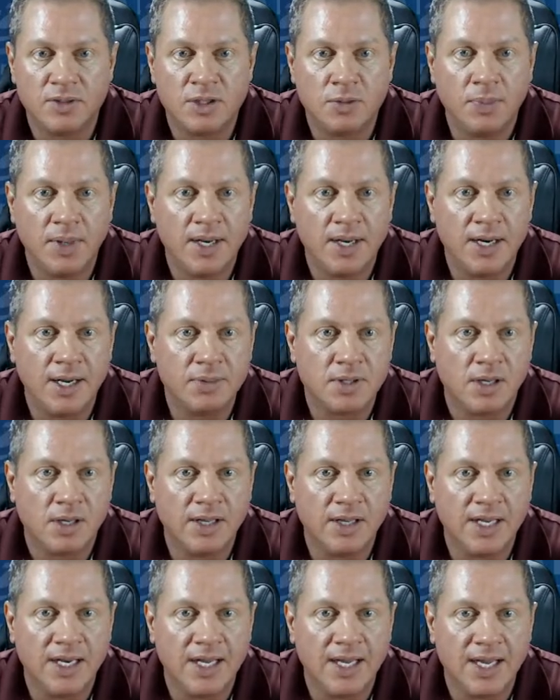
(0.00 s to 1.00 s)
spin ups
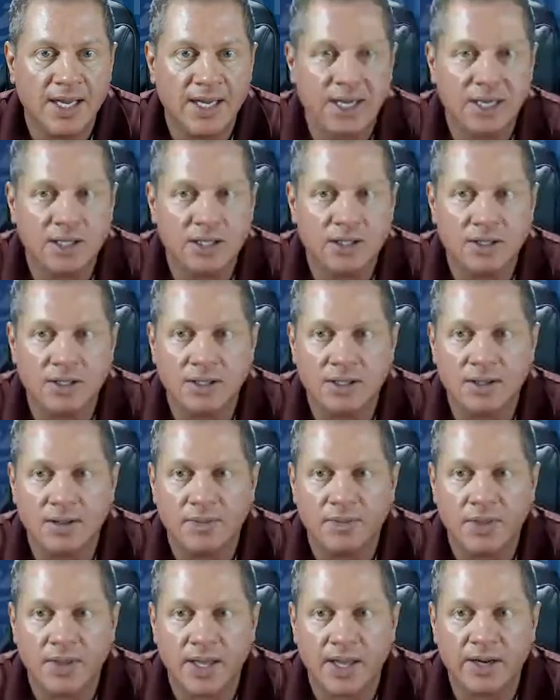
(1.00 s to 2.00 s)
on the leading edge
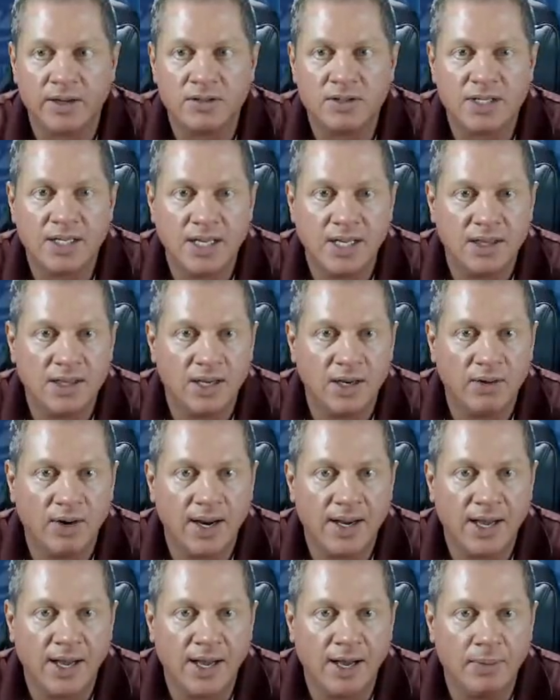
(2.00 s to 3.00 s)
and I don't see anything
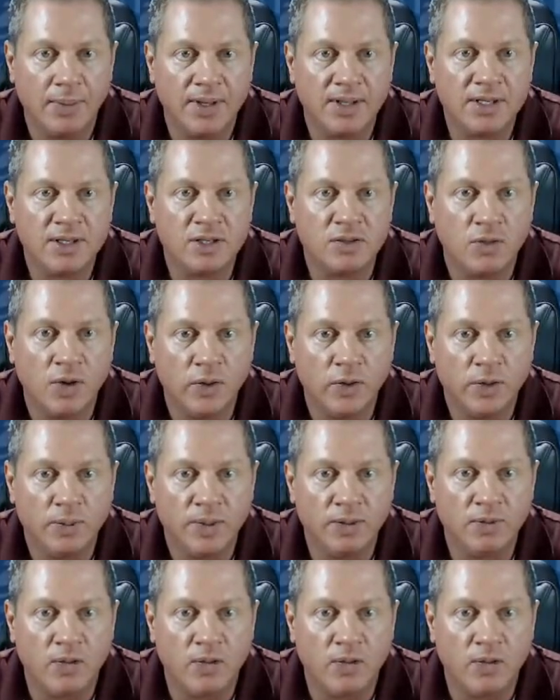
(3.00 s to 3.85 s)
right now, but this is where we'd be